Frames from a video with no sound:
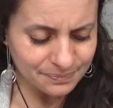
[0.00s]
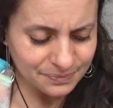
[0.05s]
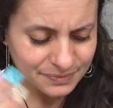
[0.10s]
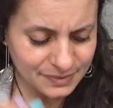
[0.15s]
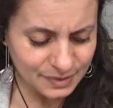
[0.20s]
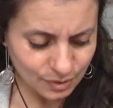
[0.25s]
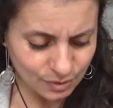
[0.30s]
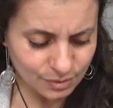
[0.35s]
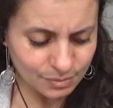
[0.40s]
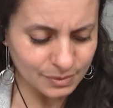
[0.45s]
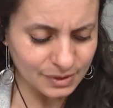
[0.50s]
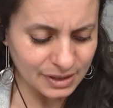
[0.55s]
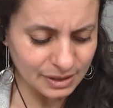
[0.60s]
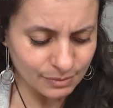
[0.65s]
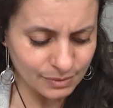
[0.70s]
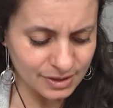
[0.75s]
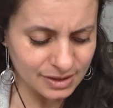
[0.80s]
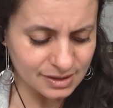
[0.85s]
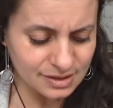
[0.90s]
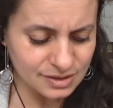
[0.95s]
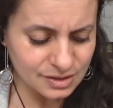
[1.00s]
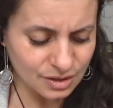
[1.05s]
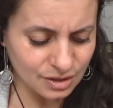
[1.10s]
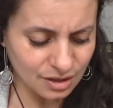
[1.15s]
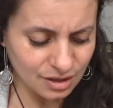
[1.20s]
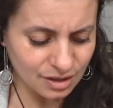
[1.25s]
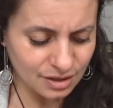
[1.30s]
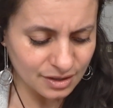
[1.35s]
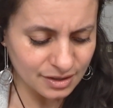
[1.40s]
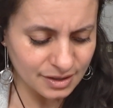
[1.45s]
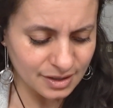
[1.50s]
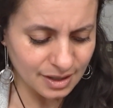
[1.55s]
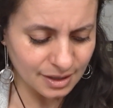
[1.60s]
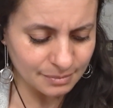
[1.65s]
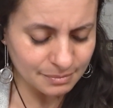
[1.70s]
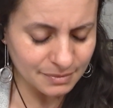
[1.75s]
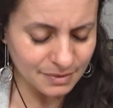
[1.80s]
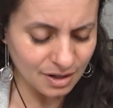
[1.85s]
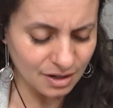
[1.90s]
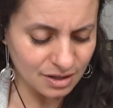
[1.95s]
Normally with this card,
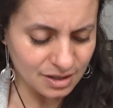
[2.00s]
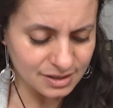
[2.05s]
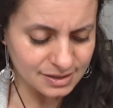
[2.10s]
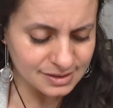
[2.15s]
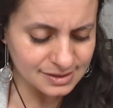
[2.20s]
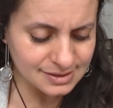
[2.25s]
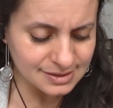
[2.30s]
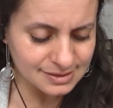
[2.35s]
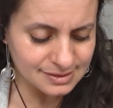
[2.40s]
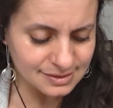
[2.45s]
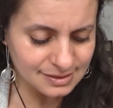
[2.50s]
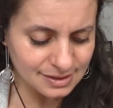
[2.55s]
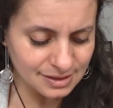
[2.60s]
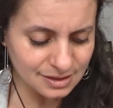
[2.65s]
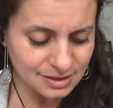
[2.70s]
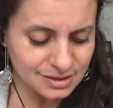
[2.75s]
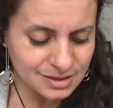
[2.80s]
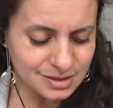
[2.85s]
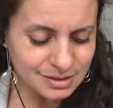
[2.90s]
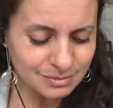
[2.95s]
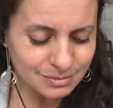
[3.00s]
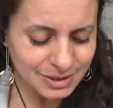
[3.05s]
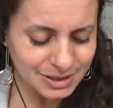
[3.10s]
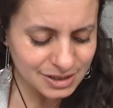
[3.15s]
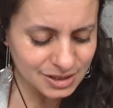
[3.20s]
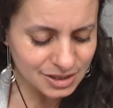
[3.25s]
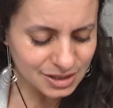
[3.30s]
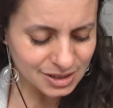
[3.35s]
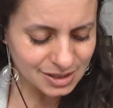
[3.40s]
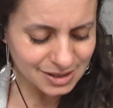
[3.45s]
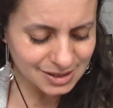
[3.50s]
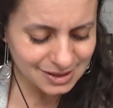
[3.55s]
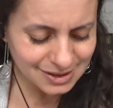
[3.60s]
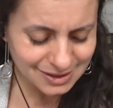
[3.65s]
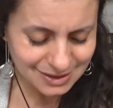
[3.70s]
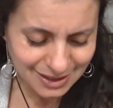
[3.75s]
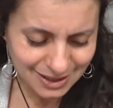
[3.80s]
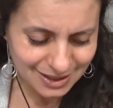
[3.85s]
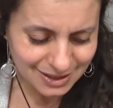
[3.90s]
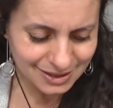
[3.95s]
I'm not seeing so much
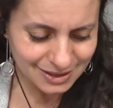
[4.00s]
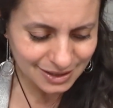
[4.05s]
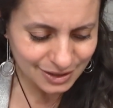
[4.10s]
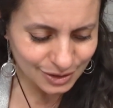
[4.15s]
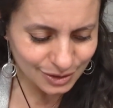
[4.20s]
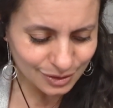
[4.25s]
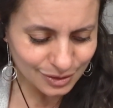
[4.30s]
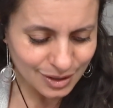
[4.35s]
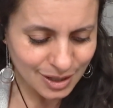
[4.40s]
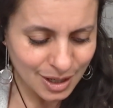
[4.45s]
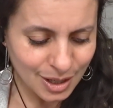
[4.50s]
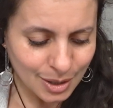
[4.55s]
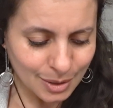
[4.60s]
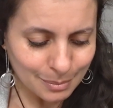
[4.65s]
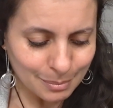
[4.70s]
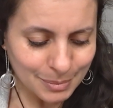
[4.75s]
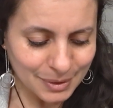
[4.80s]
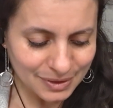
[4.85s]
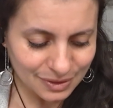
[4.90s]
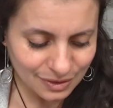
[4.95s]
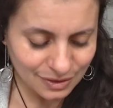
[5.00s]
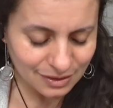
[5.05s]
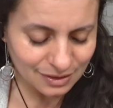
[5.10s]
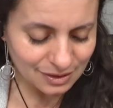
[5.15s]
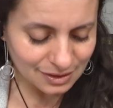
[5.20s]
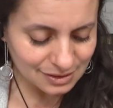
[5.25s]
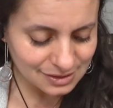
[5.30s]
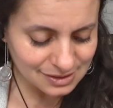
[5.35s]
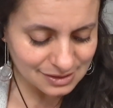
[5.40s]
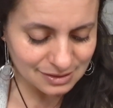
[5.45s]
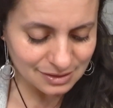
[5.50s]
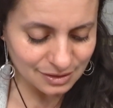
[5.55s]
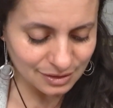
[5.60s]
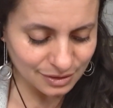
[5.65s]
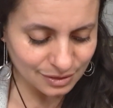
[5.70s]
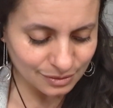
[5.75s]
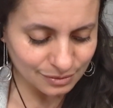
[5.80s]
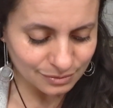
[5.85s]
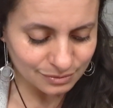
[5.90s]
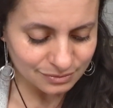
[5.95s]
that here, but it, you
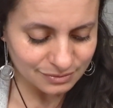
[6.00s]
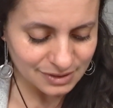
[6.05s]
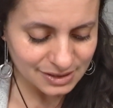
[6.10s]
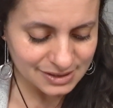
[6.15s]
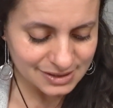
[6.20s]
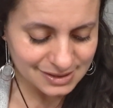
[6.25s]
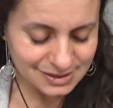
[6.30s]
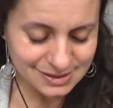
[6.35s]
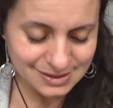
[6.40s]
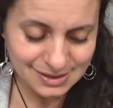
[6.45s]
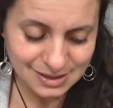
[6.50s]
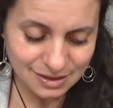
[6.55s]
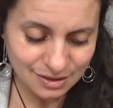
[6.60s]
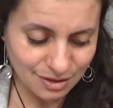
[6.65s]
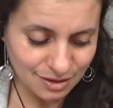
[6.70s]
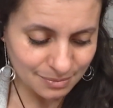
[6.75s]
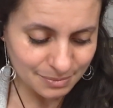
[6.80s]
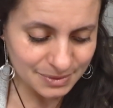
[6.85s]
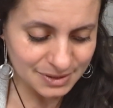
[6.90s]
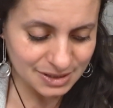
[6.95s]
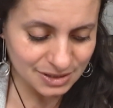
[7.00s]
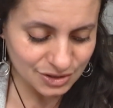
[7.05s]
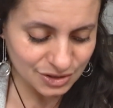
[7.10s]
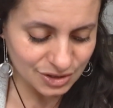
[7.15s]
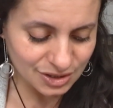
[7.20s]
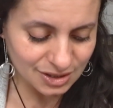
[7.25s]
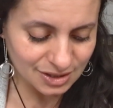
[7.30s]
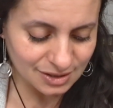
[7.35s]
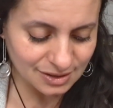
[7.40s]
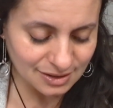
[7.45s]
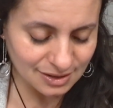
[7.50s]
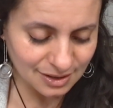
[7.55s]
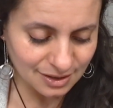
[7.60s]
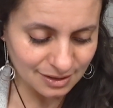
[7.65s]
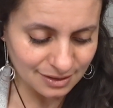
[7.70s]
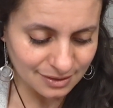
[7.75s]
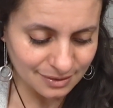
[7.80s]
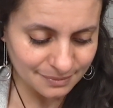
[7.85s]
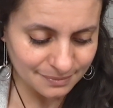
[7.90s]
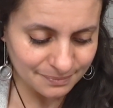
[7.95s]
know, it does say competition
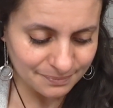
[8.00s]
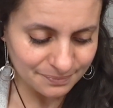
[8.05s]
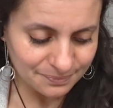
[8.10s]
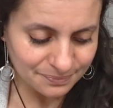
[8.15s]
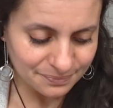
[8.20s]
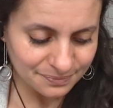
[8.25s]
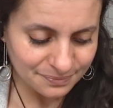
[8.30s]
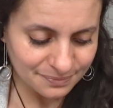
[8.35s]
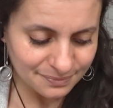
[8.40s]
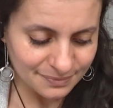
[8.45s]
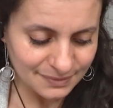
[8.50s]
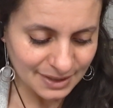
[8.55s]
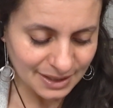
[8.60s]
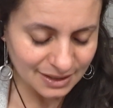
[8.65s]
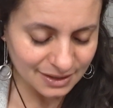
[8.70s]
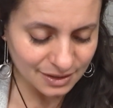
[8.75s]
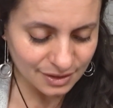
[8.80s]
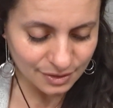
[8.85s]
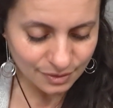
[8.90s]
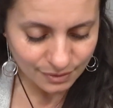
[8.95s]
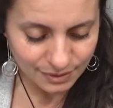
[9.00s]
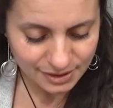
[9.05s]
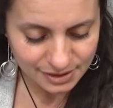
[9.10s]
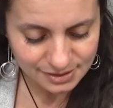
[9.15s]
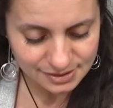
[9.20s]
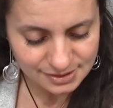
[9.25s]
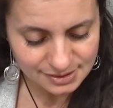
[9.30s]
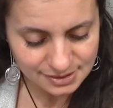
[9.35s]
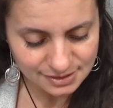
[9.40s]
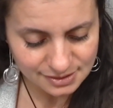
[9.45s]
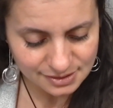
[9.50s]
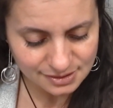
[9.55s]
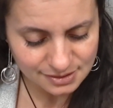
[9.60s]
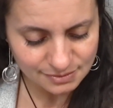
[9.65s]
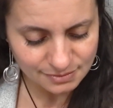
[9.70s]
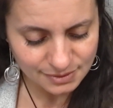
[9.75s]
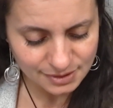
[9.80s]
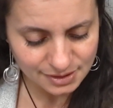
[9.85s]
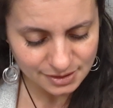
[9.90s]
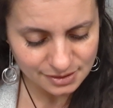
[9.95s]
and annoyances.
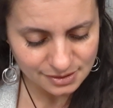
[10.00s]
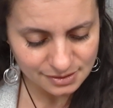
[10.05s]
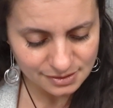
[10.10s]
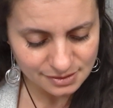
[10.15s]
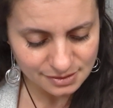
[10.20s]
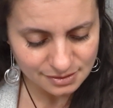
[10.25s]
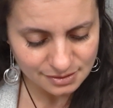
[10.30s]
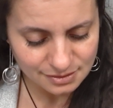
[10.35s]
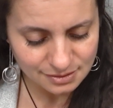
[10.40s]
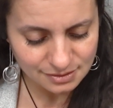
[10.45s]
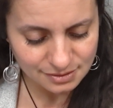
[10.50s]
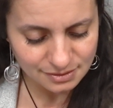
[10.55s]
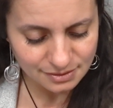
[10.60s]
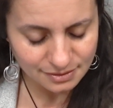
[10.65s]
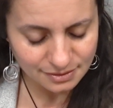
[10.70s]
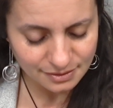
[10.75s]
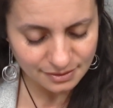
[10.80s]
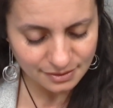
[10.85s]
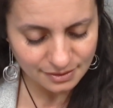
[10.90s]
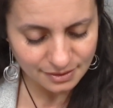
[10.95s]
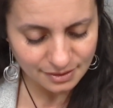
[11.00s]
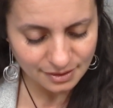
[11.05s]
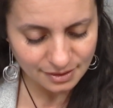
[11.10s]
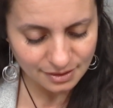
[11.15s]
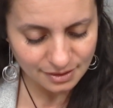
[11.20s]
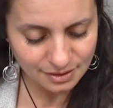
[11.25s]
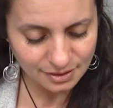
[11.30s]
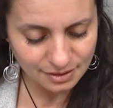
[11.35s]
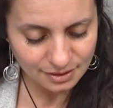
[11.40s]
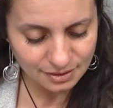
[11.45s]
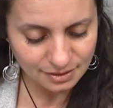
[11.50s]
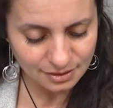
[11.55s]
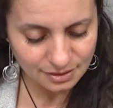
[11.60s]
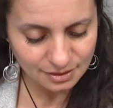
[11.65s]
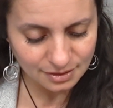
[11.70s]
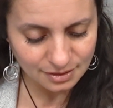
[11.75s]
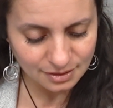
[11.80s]
What is on her neck?